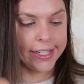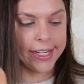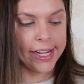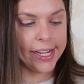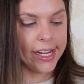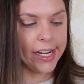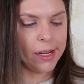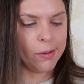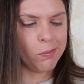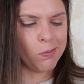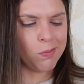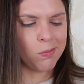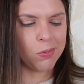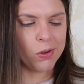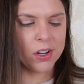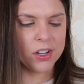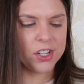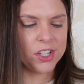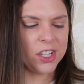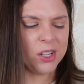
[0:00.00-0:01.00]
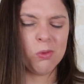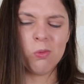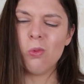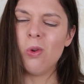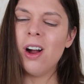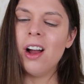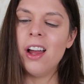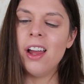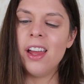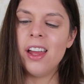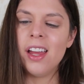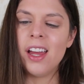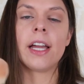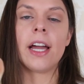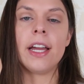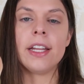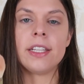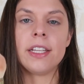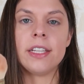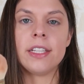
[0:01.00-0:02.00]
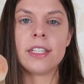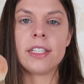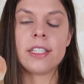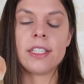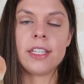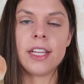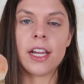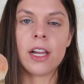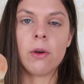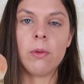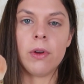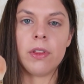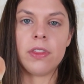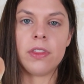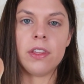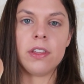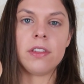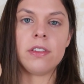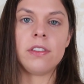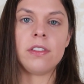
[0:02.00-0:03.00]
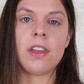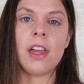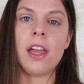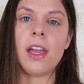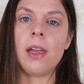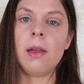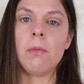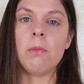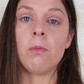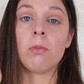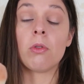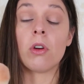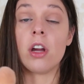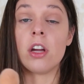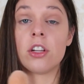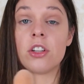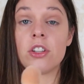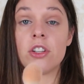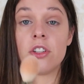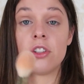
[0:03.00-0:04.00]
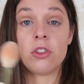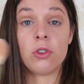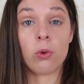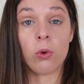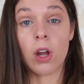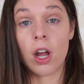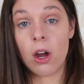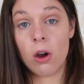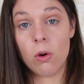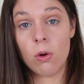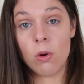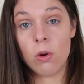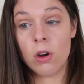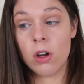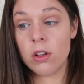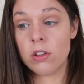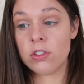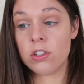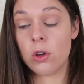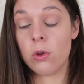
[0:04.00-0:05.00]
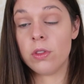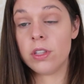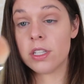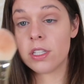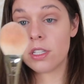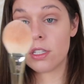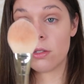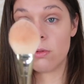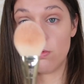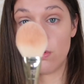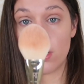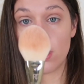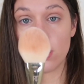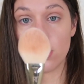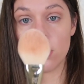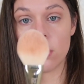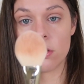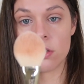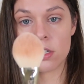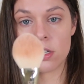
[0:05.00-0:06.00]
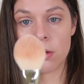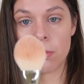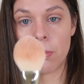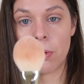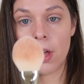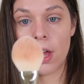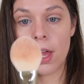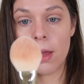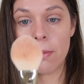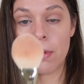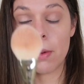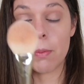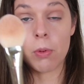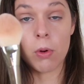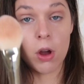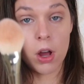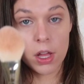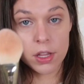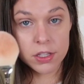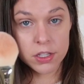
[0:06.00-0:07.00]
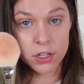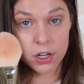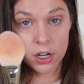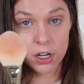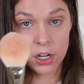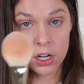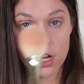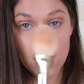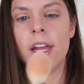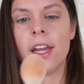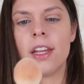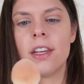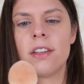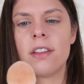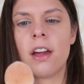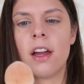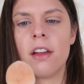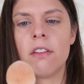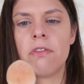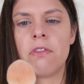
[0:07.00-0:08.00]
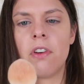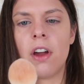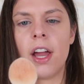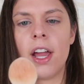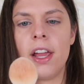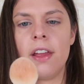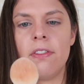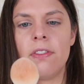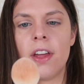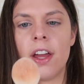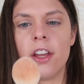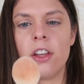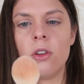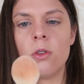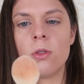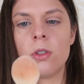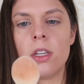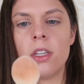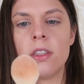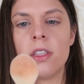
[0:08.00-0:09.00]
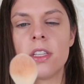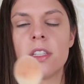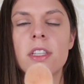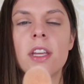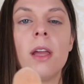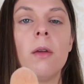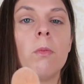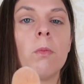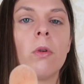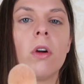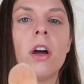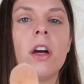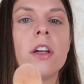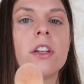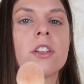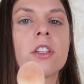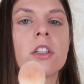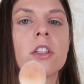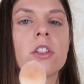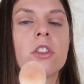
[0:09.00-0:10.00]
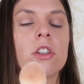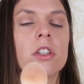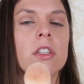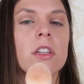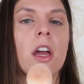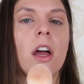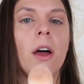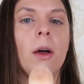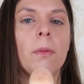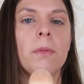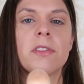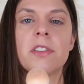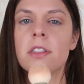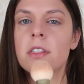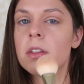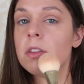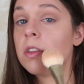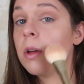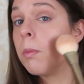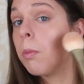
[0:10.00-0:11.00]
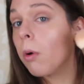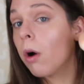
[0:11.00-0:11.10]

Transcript: can take any brush you want. I tend to stick with the same brush throughout. So this is what I use to apply my bronzer. And I find that using the same brush just helps the